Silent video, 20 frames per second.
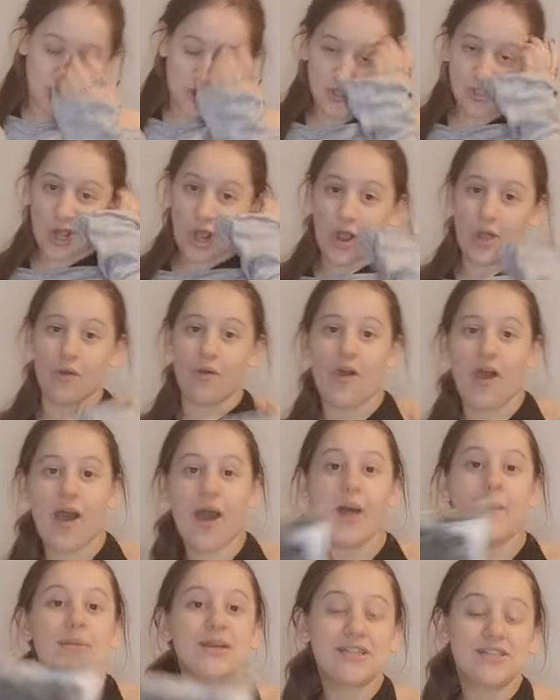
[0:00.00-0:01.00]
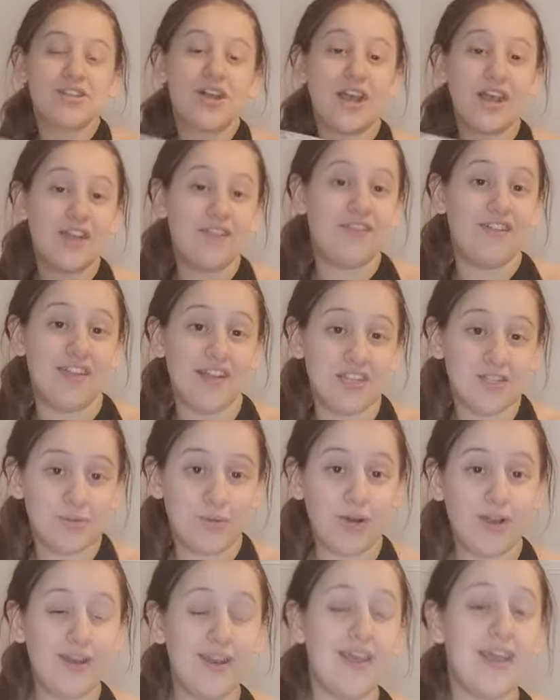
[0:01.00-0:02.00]
So, I'm excited for this
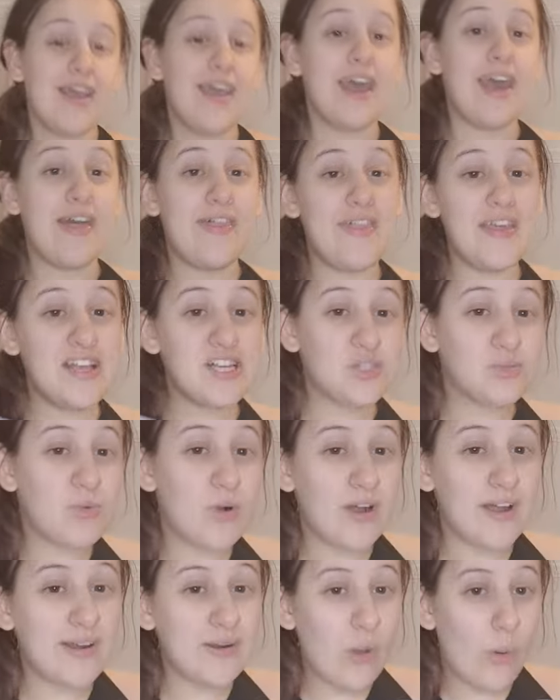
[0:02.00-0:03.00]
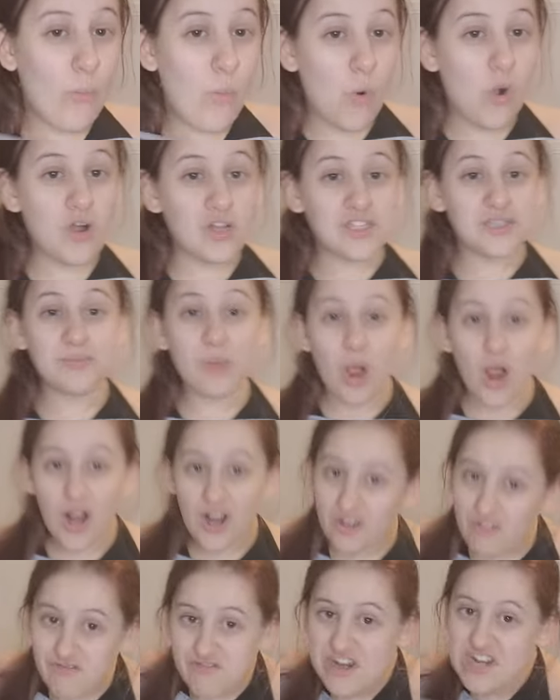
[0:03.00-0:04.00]
one. This one was
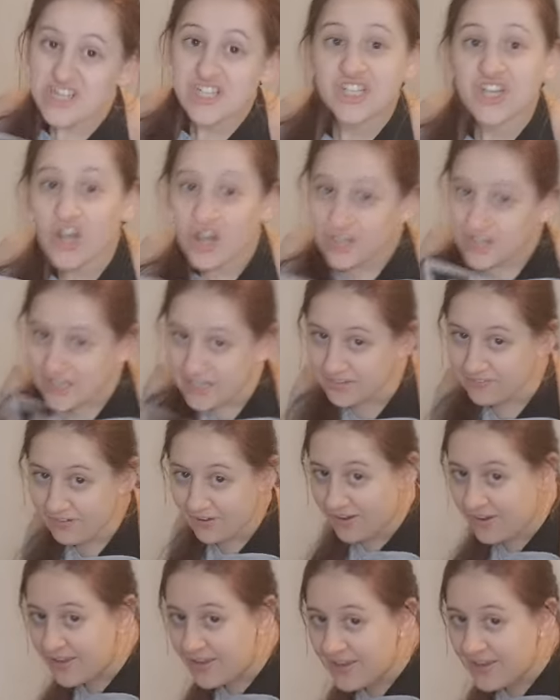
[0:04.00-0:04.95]
my rich girl era.